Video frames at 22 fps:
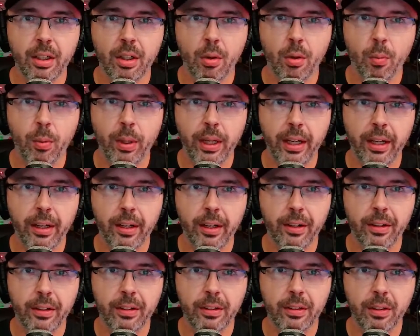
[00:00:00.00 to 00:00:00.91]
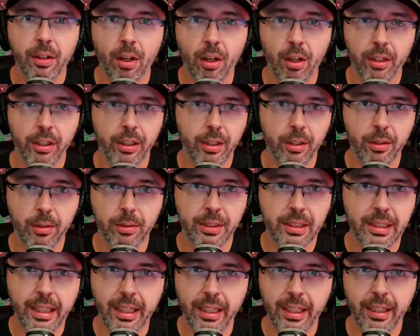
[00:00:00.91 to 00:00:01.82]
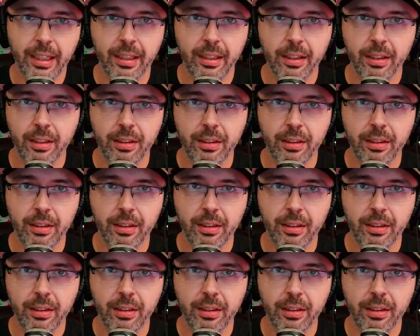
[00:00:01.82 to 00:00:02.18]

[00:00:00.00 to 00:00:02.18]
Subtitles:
where audio is key.